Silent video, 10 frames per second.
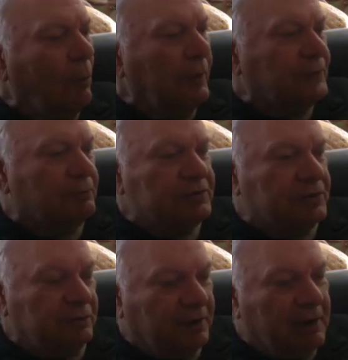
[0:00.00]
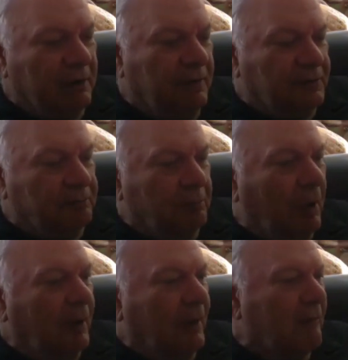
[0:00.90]
which Richard Carrier is
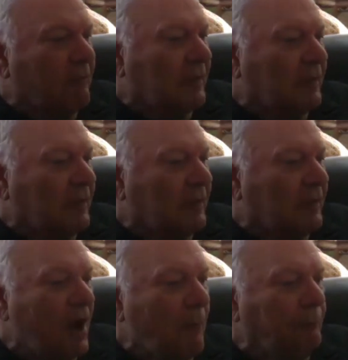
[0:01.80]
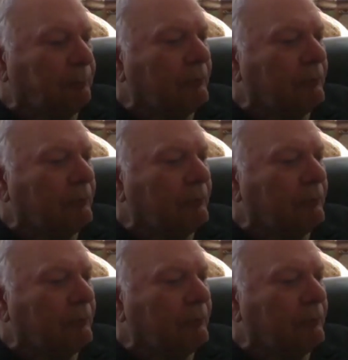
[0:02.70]
part of, is um,